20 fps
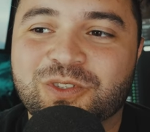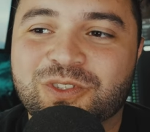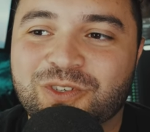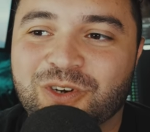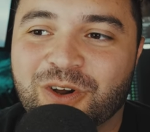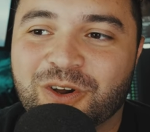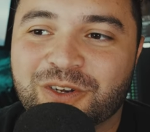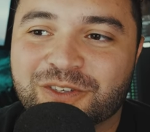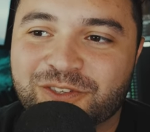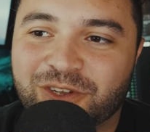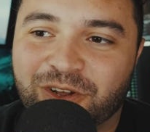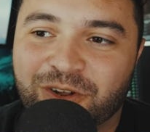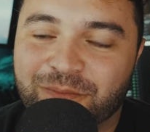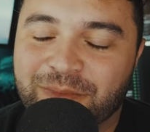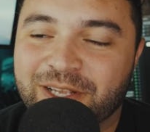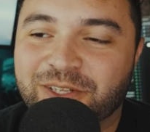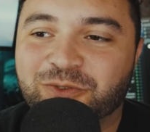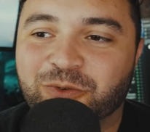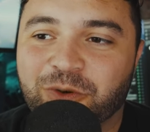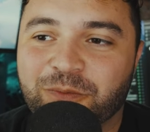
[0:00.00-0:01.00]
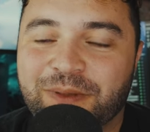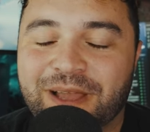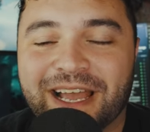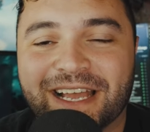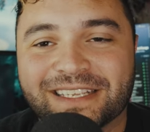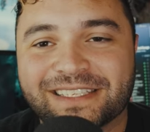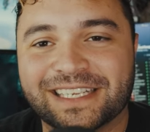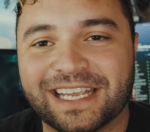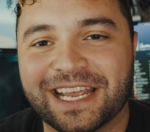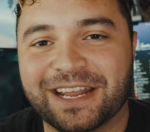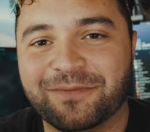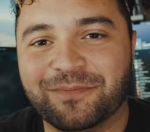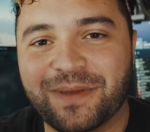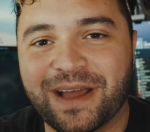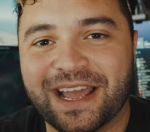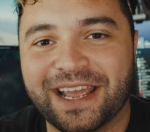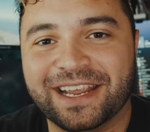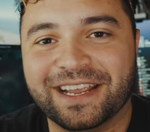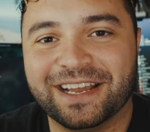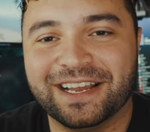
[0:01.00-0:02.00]
stars on my tour pass and
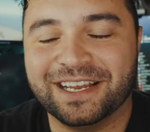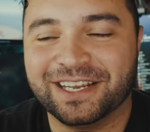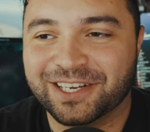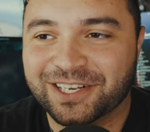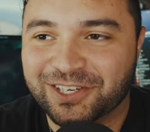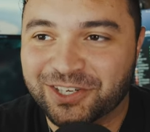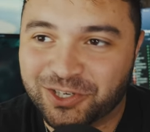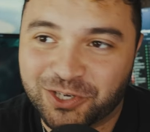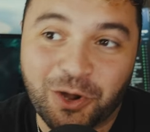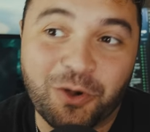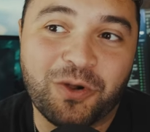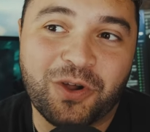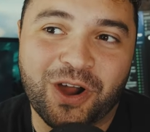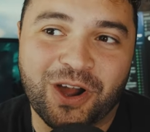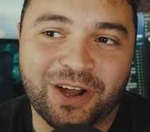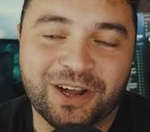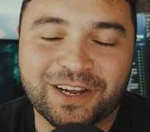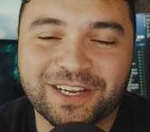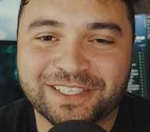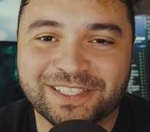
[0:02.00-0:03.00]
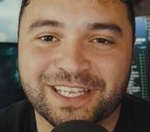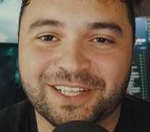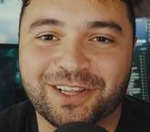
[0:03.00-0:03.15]
my uh, go kart because I